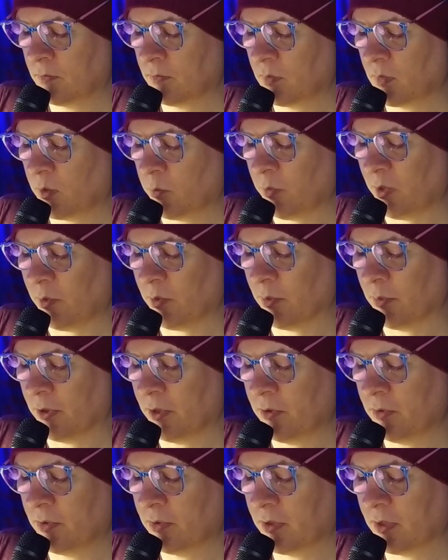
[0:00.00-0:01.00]
We were
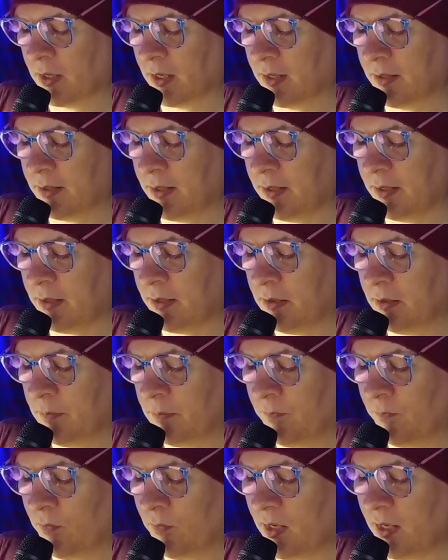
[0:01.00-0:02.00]
both, I think,
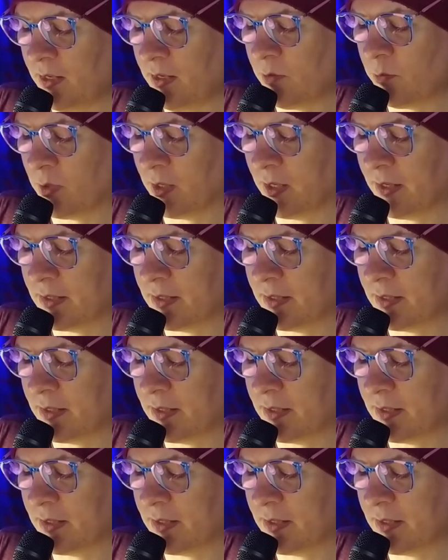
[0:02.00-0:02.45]
equally